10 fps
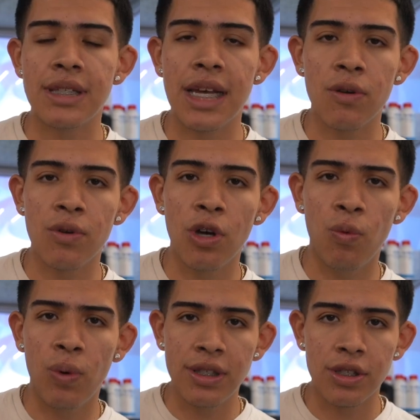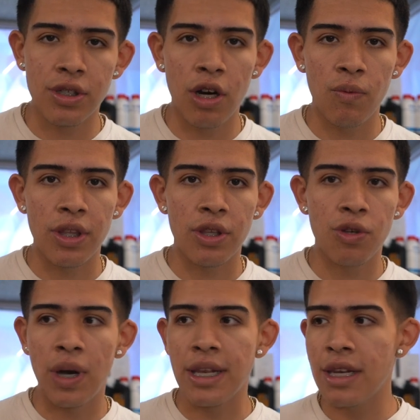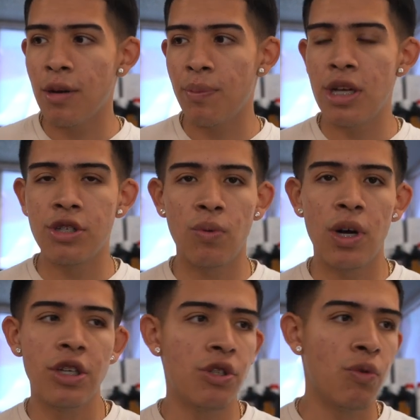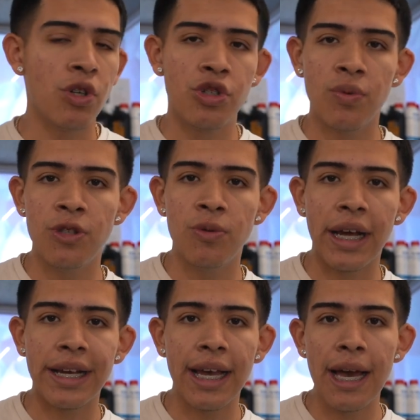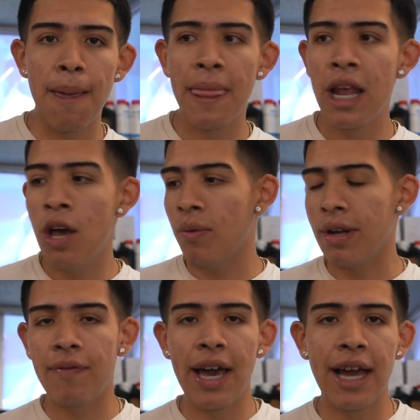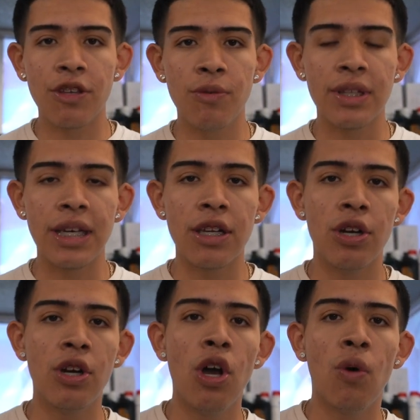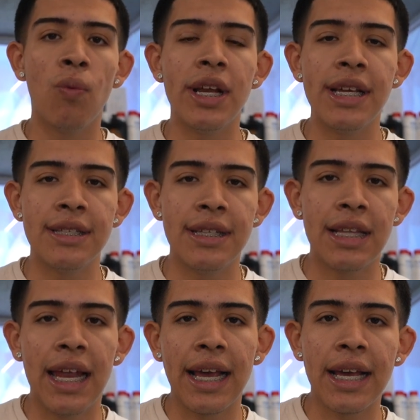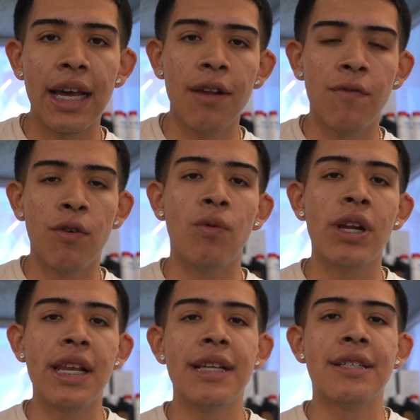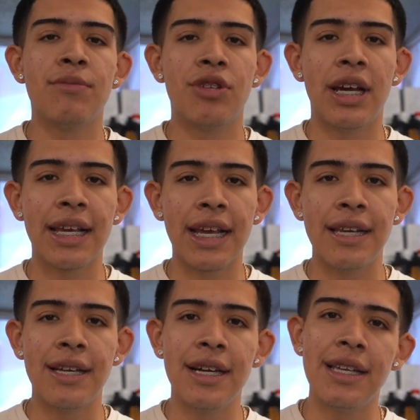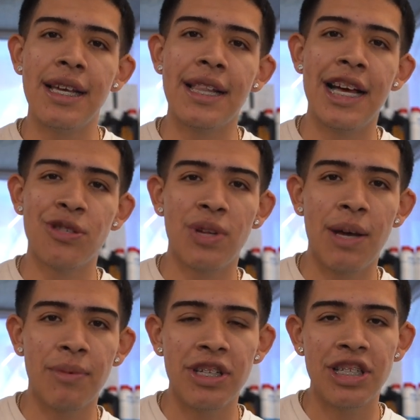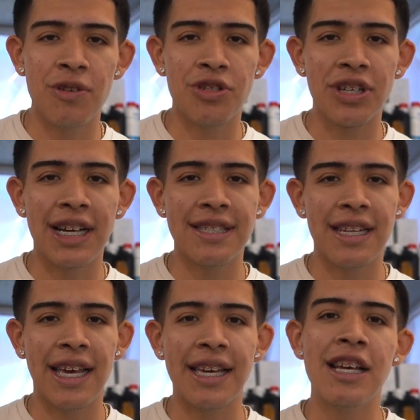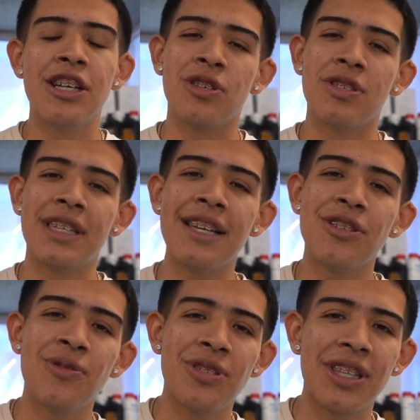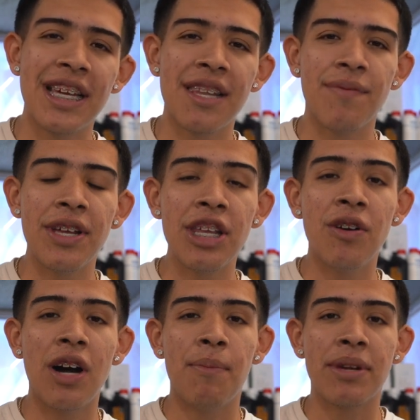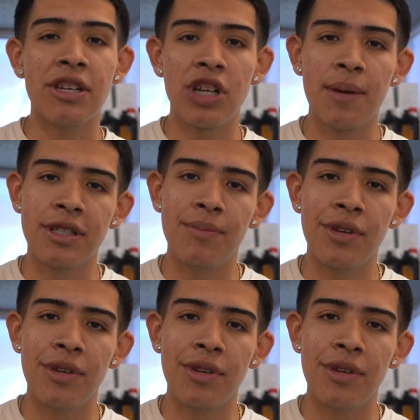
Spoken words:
they don't know what to start with. Do I need a pressure washer? Which one do I get? What vacuum cleaner? What is it that I get for what it is I'm trying to get done? And that's what I'm going to share with you guys today. So stay tuned to the end of the video. I'm going to drop some